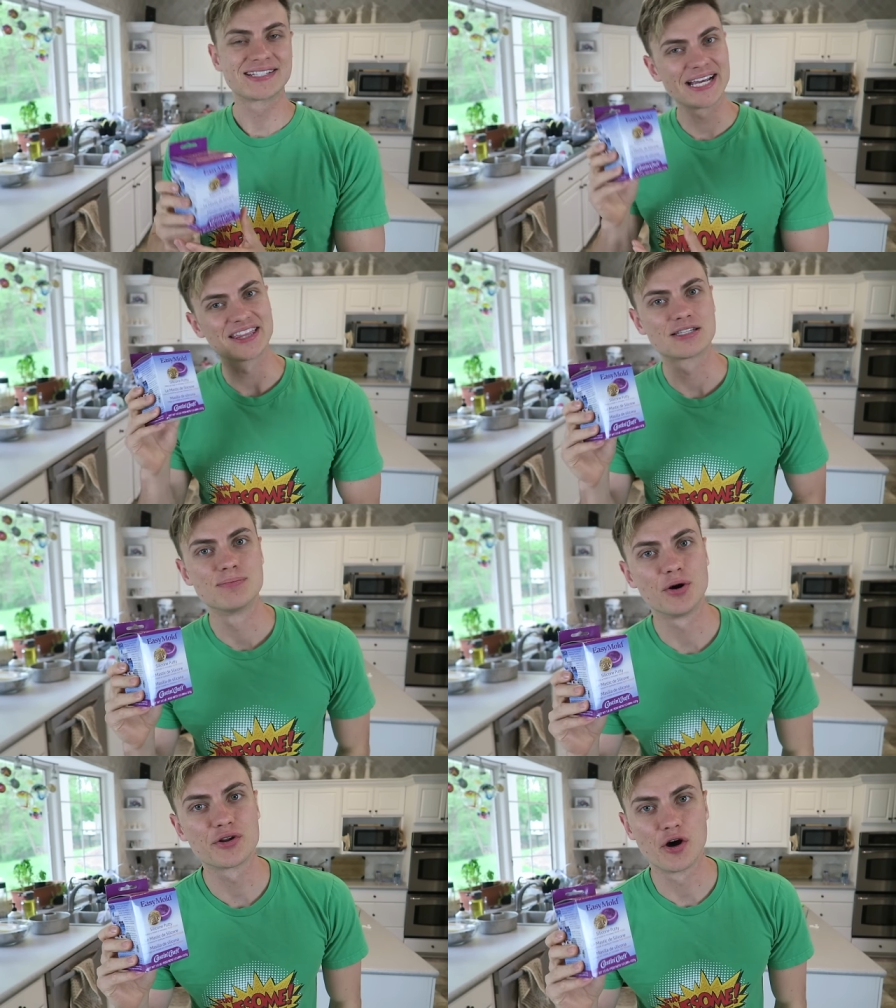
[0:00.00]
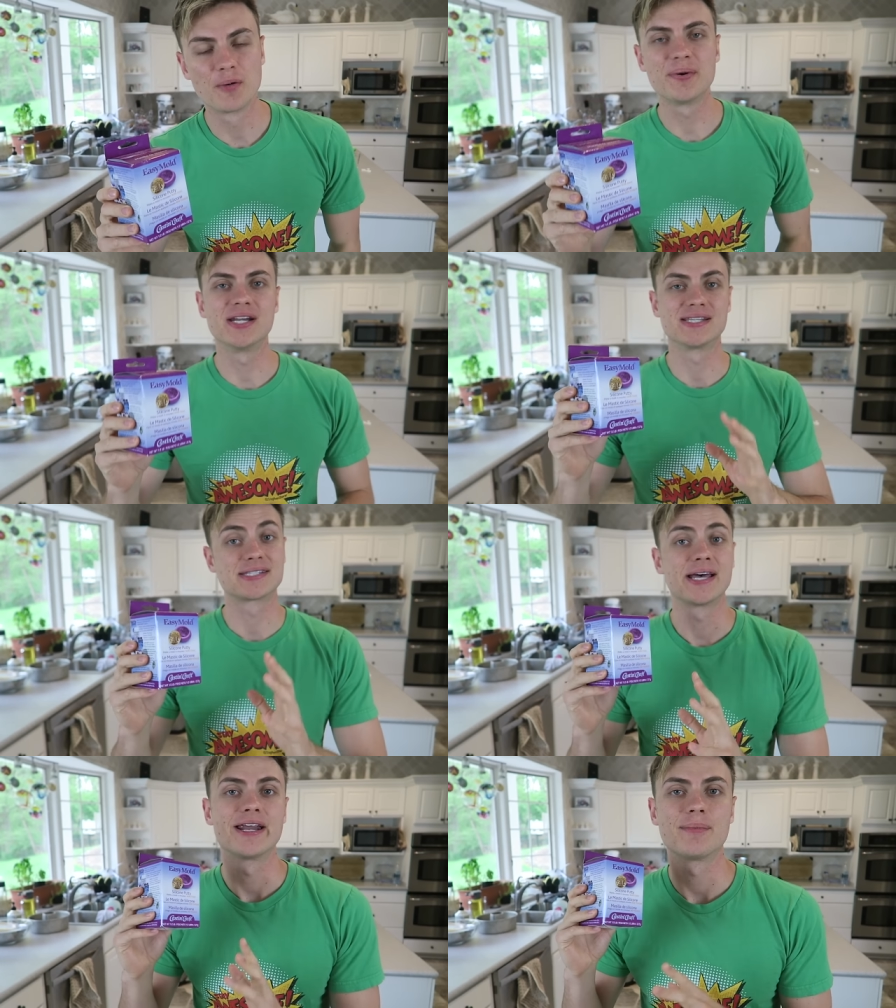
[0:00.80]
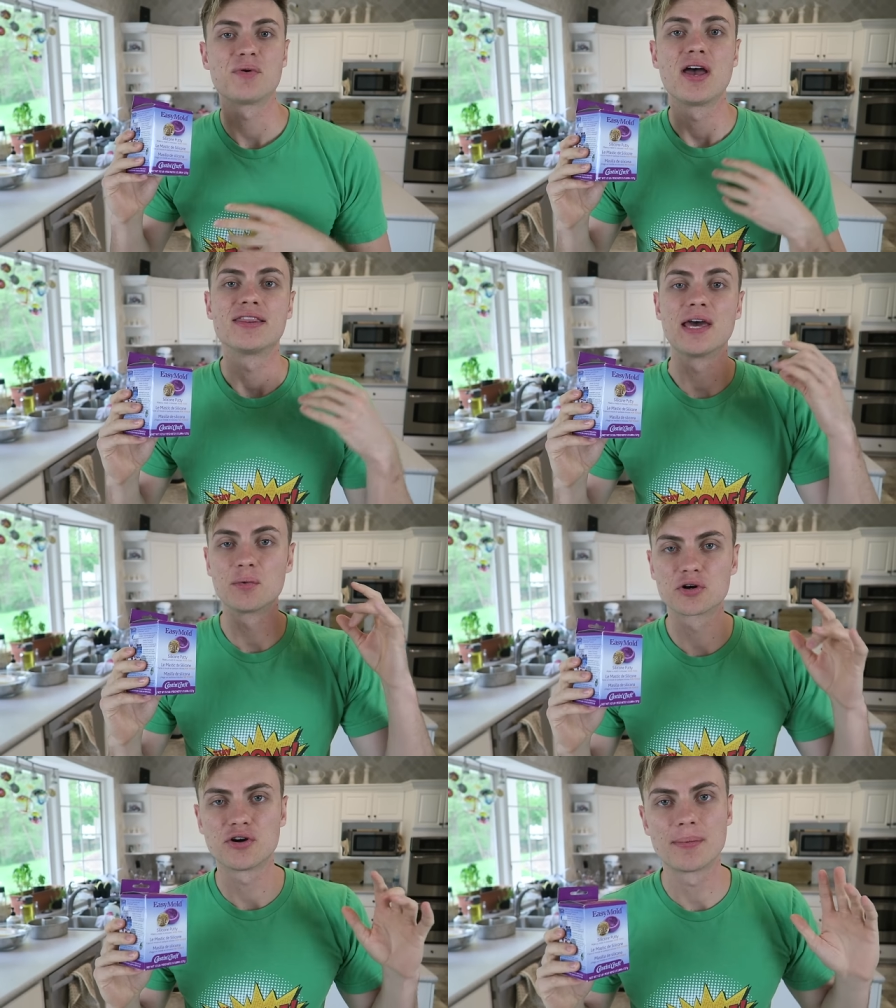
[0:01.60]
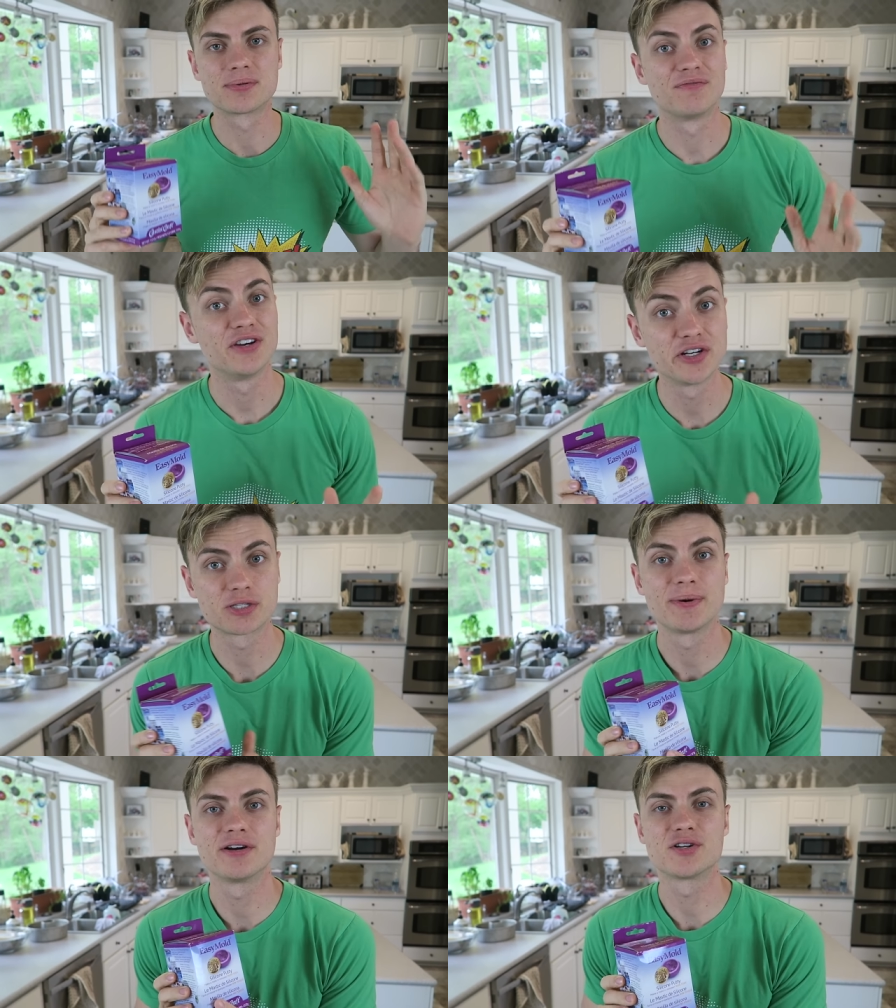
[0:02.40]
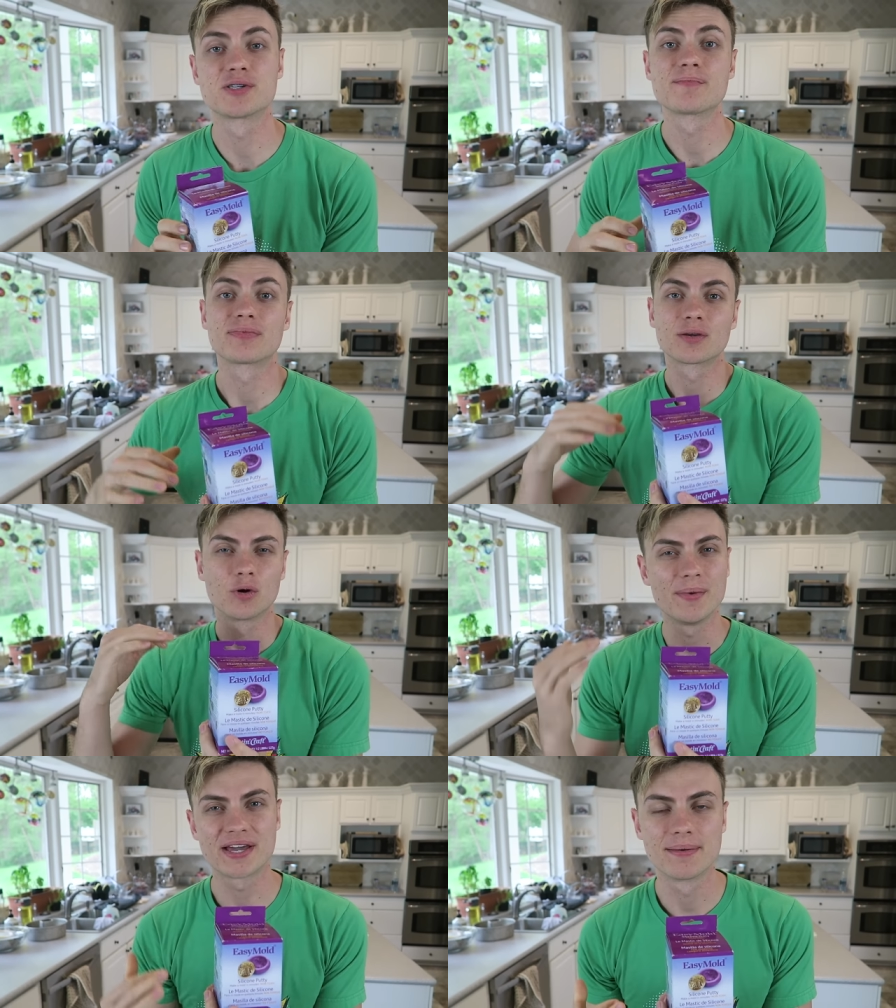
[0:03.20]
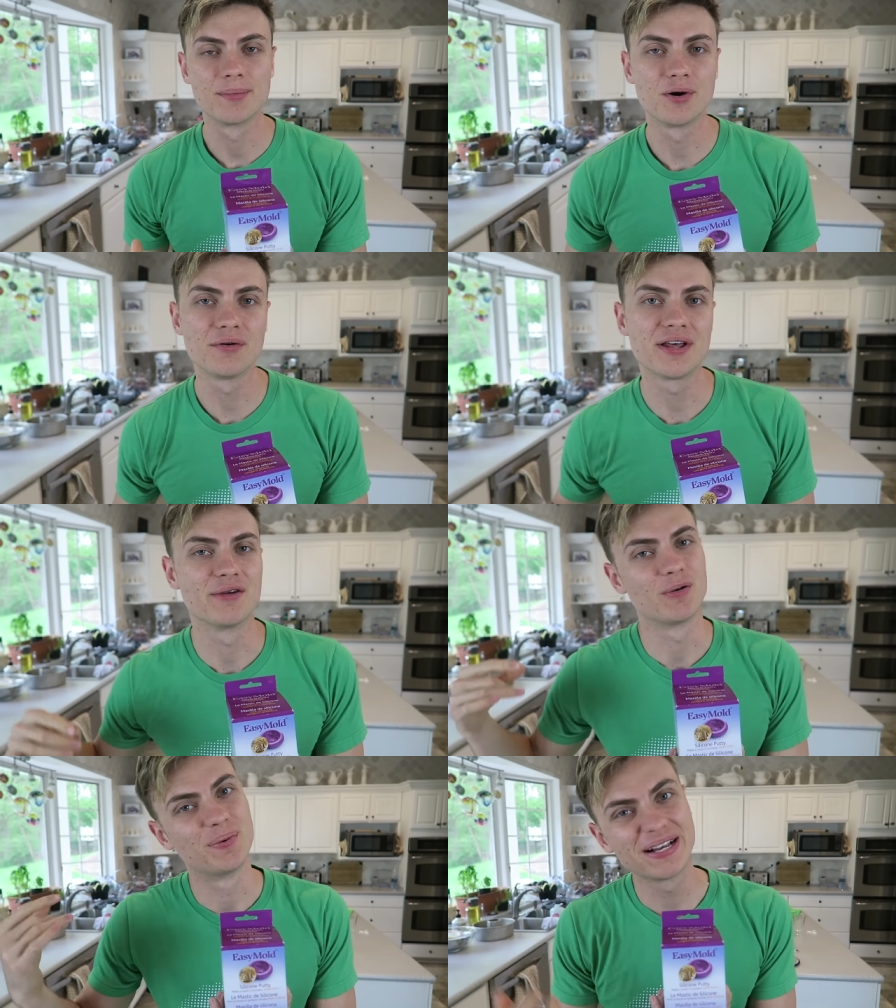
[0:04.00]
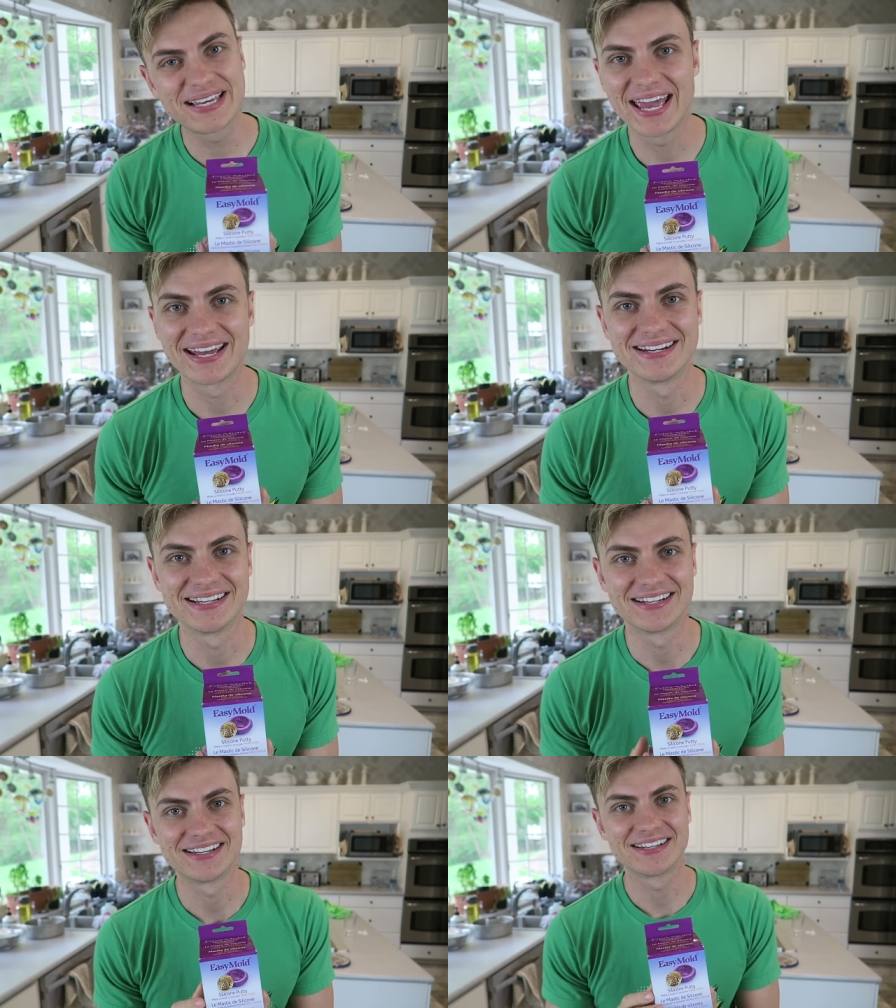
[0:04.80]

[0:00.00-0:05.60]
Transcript: Let's get this mold open and set up. Then we'll grab some fidget spinners, we'll make a mold, and then we'll put candy in